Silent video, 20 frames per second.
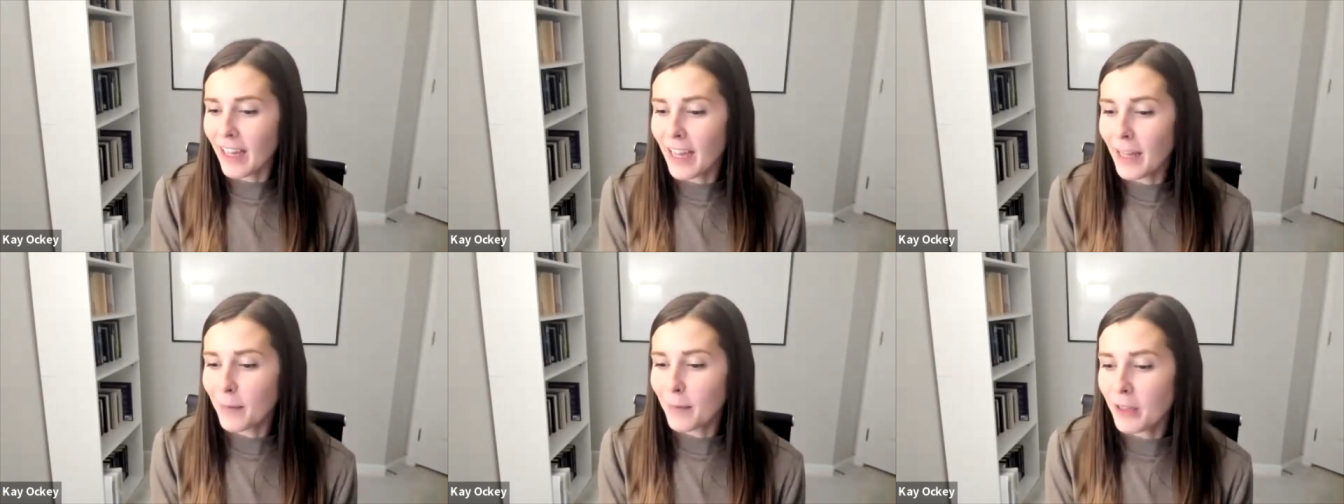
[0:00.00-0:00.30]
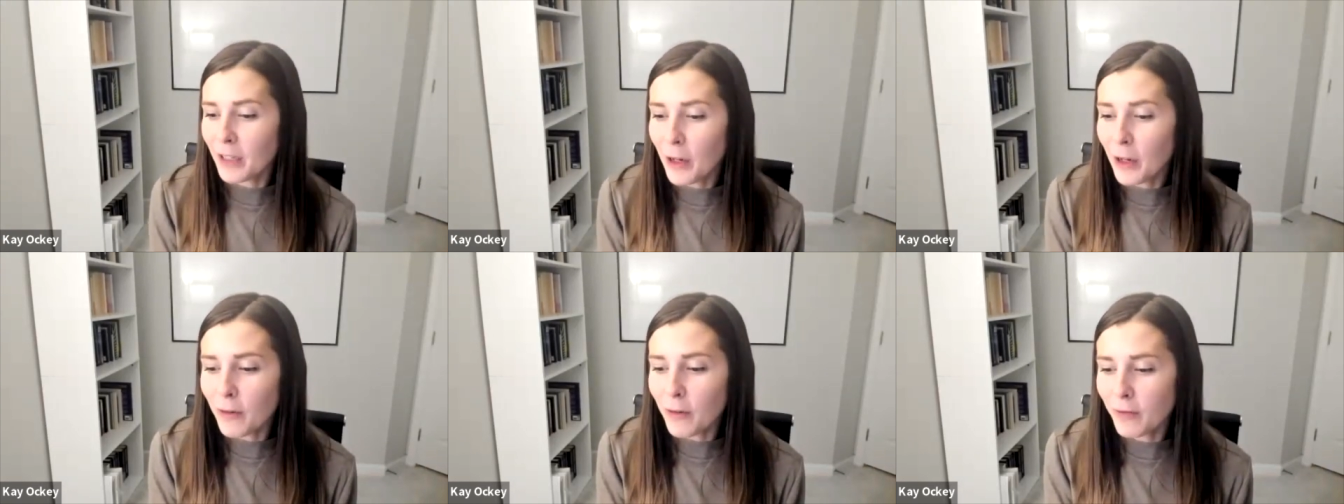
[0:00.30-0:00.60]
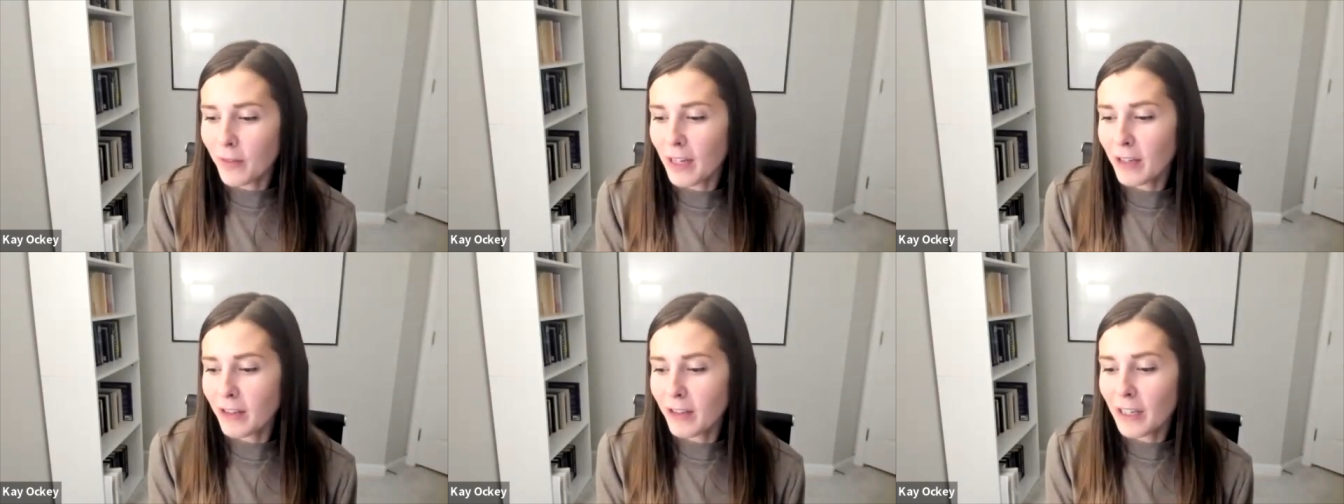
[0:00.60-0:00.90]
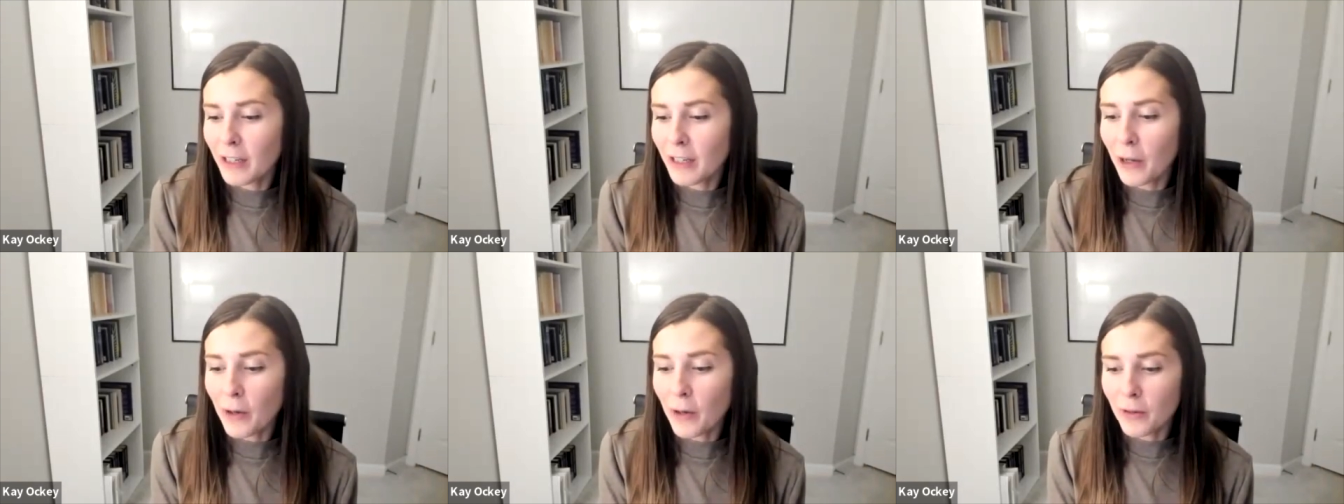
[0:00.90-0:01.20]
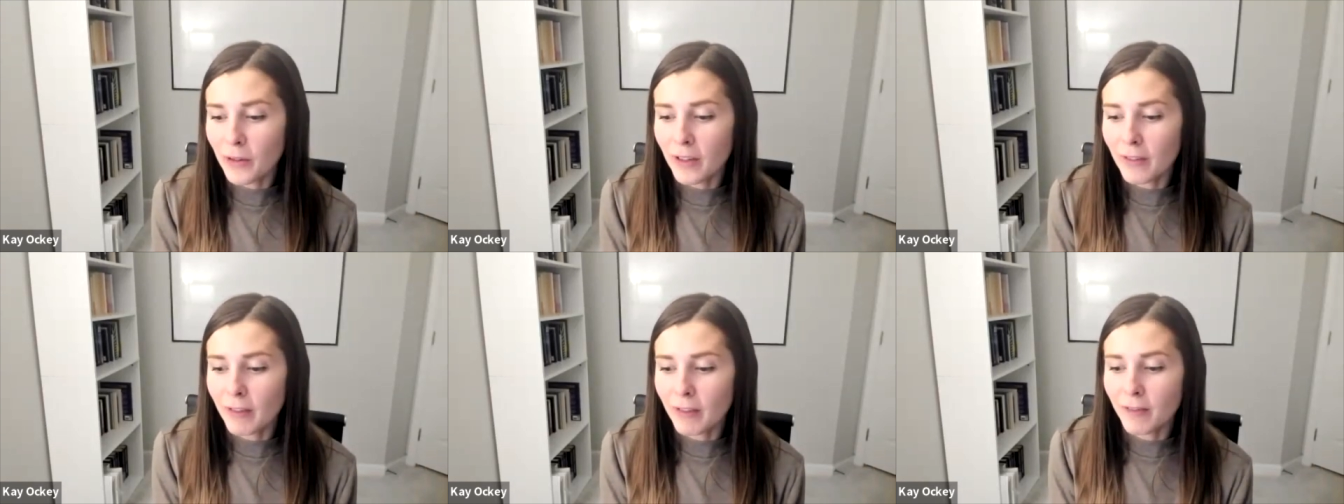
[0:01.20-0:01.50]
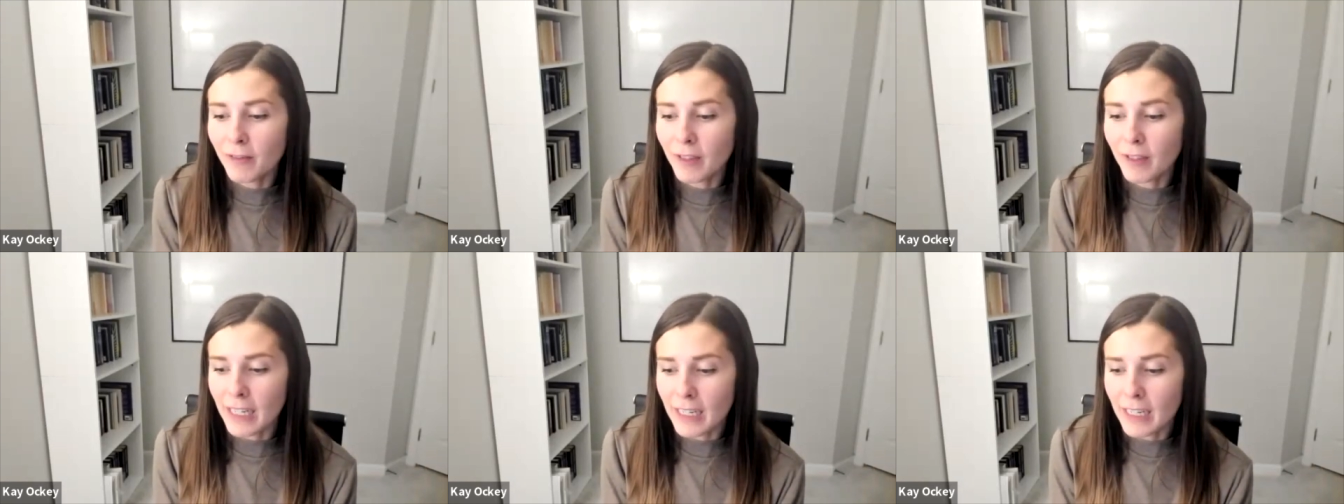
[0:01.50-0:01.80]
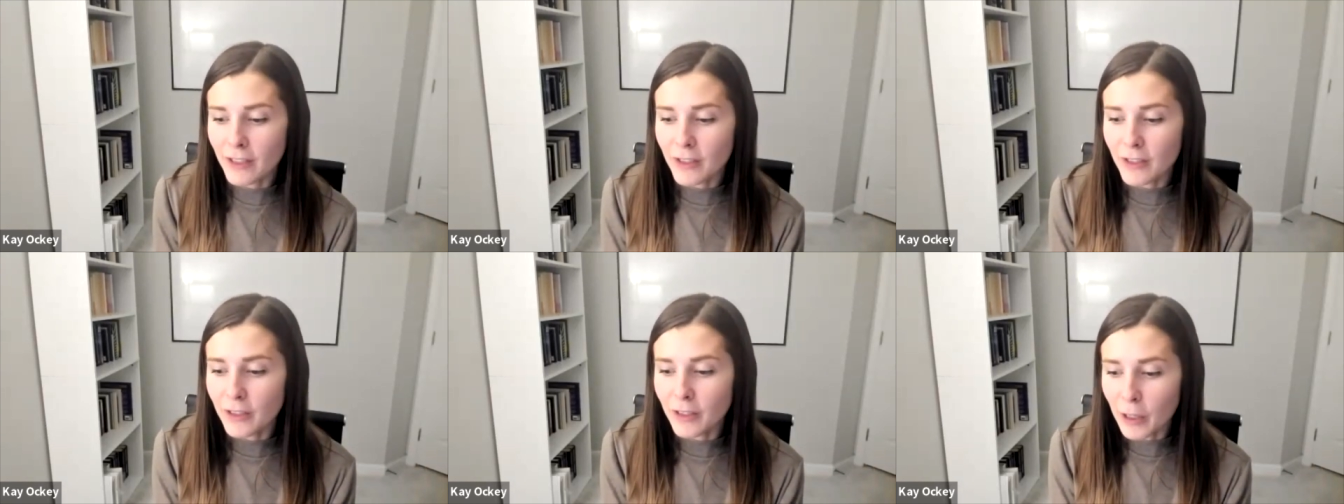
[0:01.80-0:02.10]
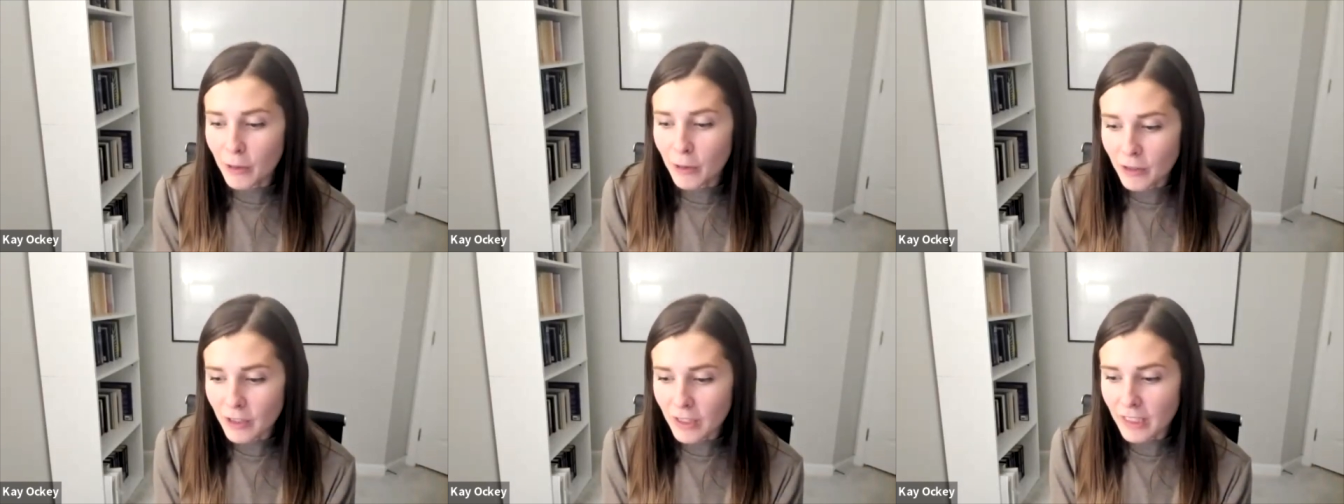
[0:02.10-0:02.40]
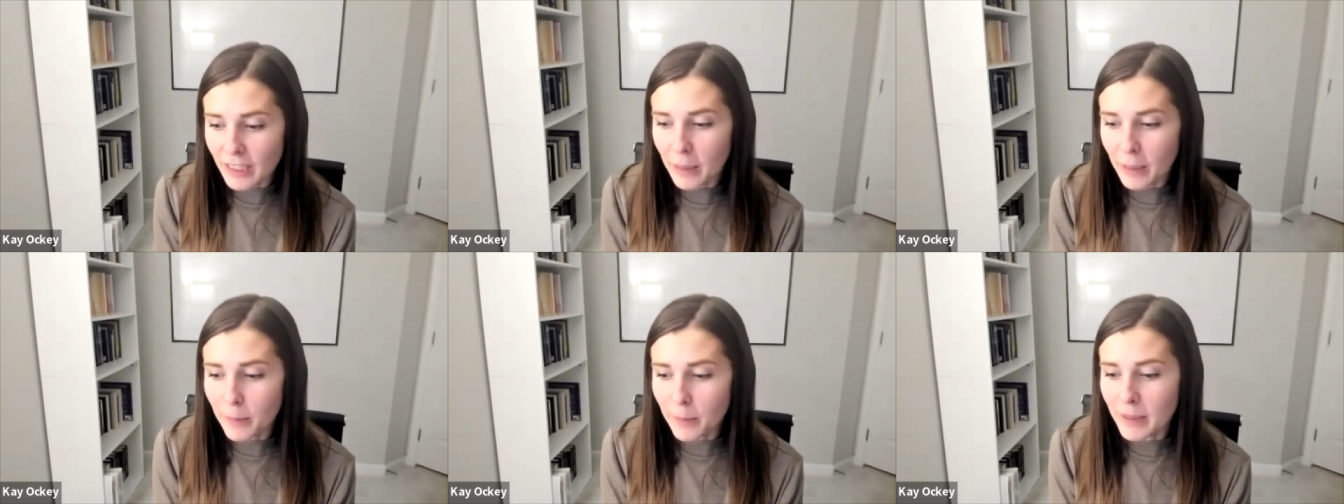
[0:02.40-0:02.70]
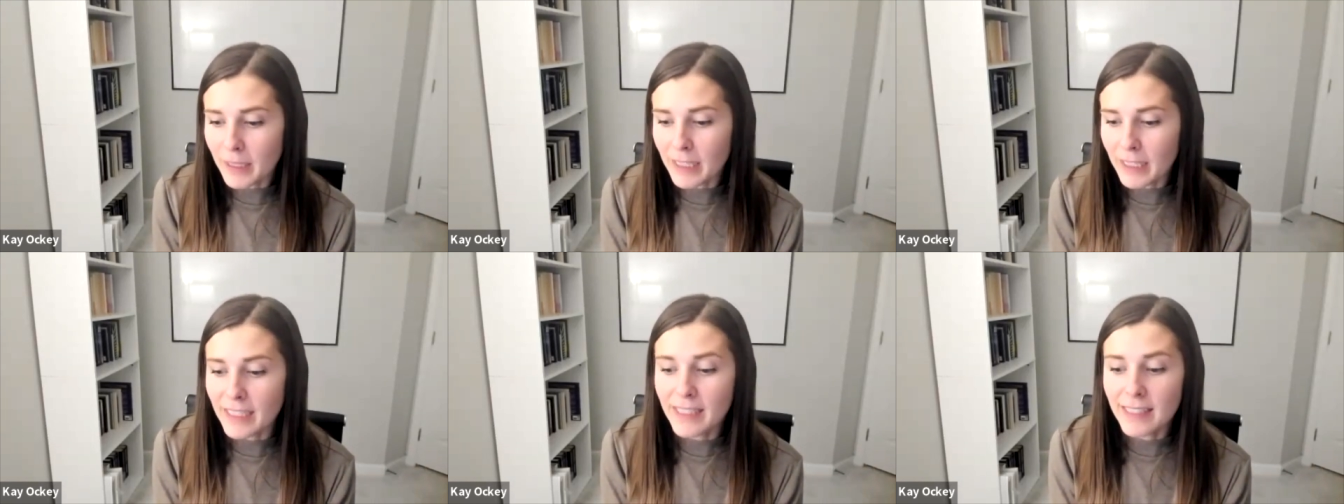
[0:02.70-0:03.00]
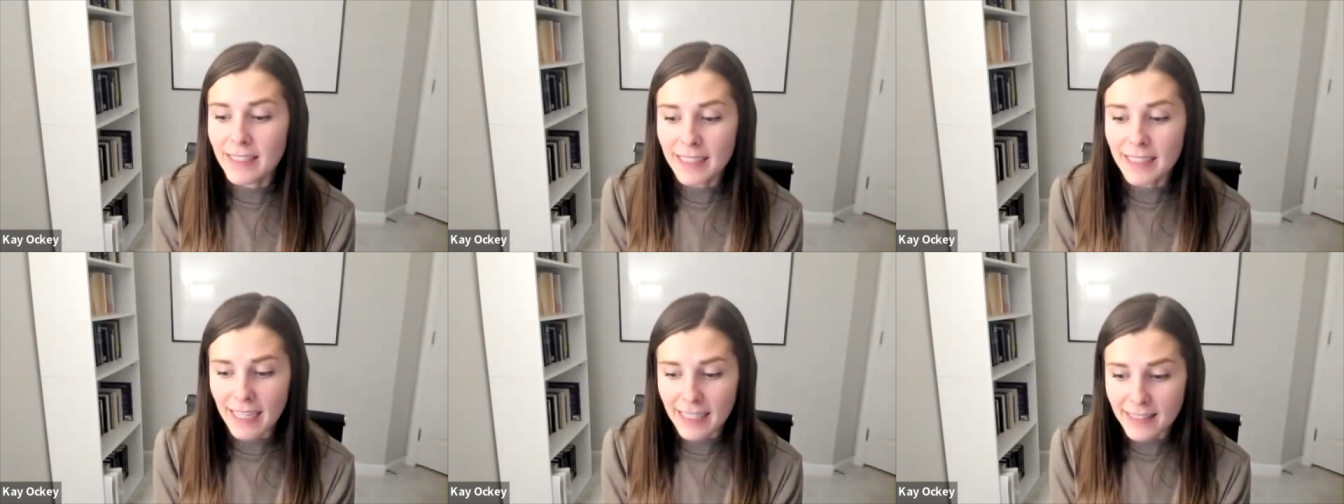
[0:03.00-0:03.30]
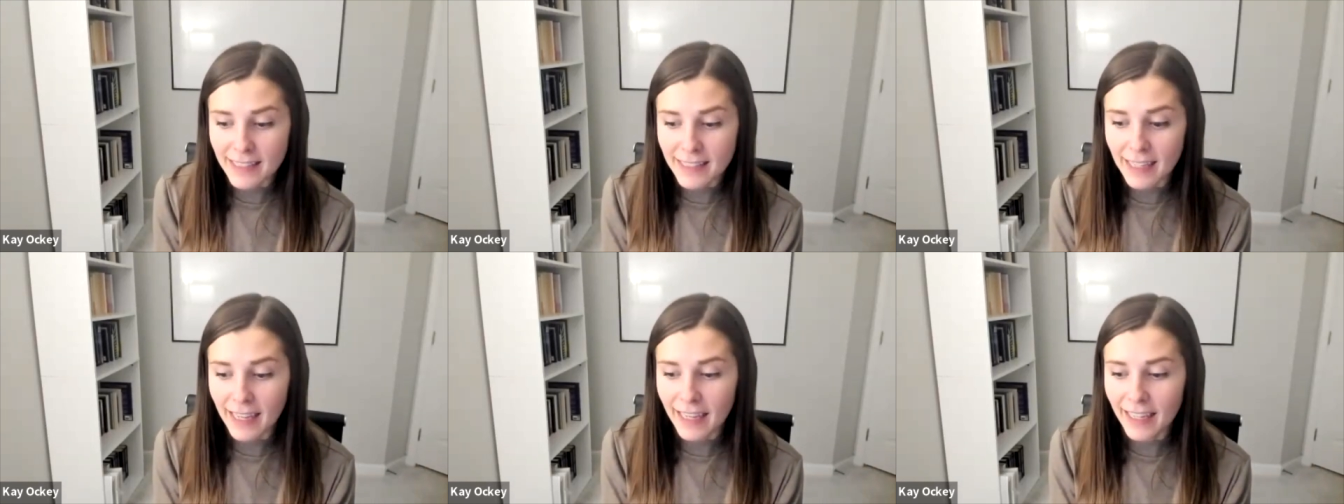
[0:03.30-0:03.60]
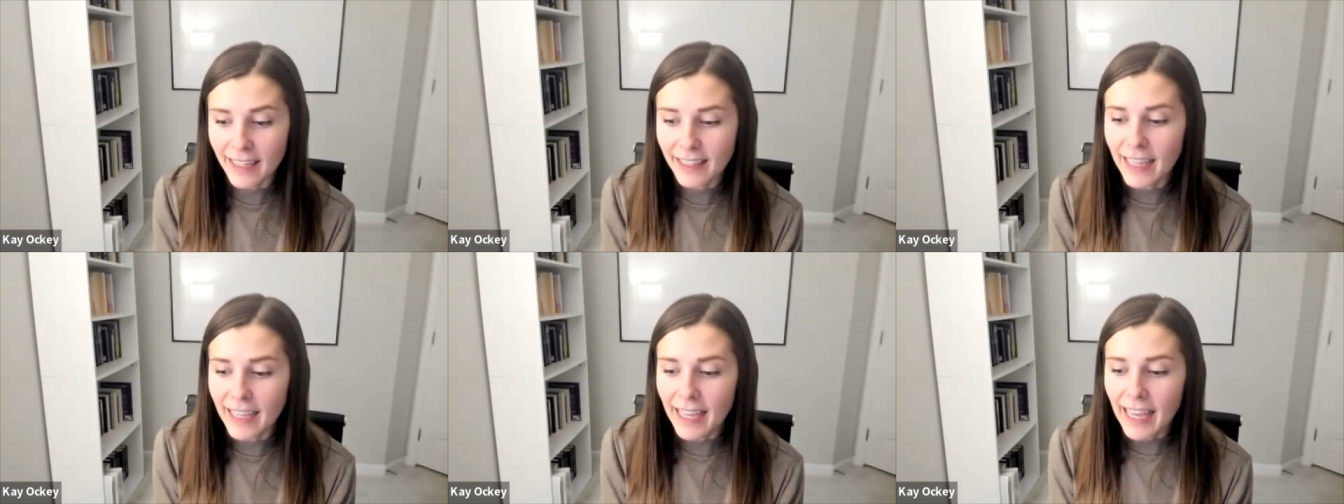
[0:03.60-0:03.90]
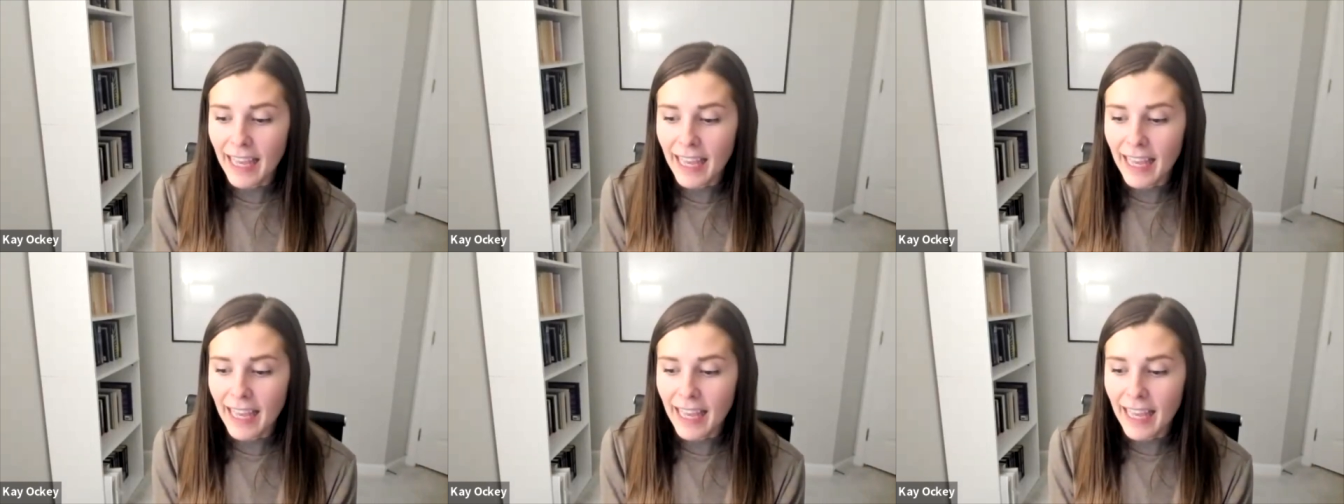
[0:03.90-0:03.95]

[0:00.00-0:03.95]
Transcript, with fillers: I'm the co founder and owner of a financial coaching company, Centsei.